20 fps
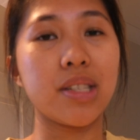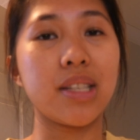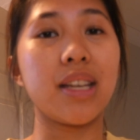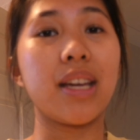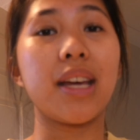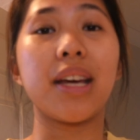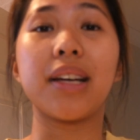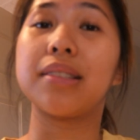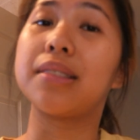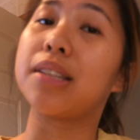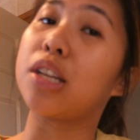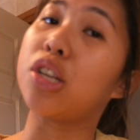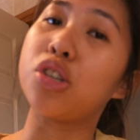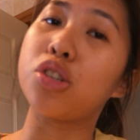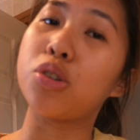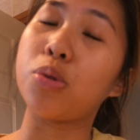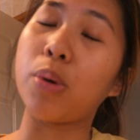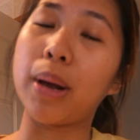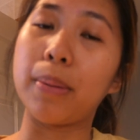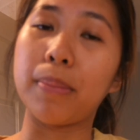to
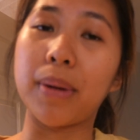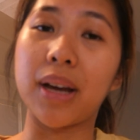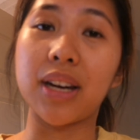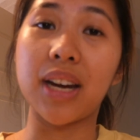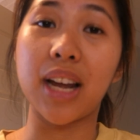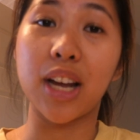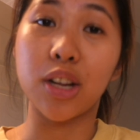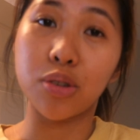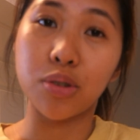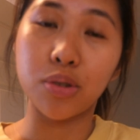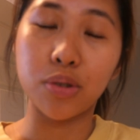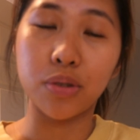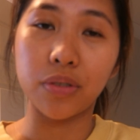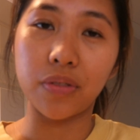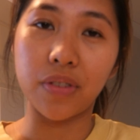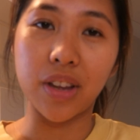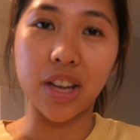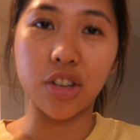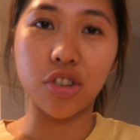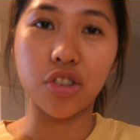accentuate my natural
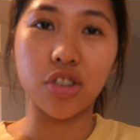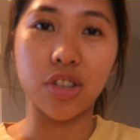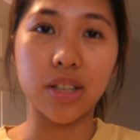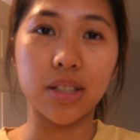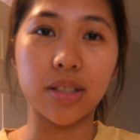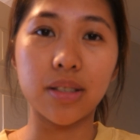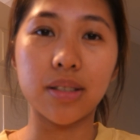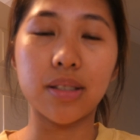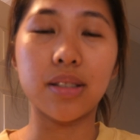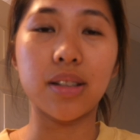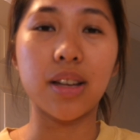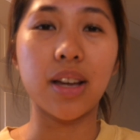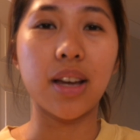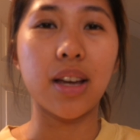features.